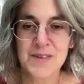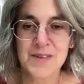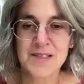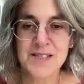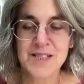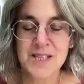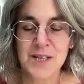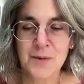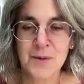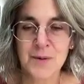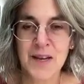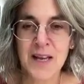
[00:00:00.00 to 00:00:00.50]

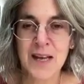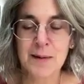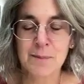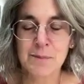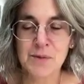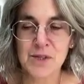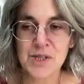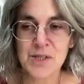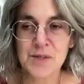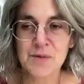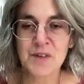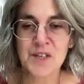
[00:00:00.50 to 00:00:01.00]
So yeah, I'm
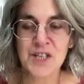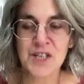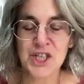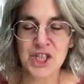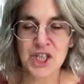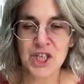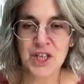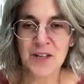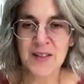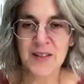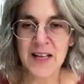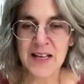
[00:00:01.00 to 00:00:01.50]
just
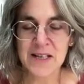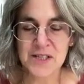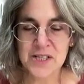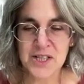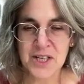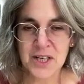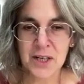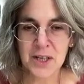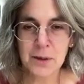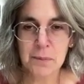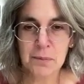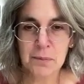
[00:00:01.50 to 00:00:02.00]
finishing that
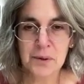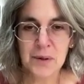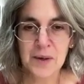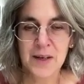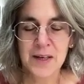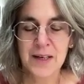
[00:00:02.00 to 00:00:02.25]
up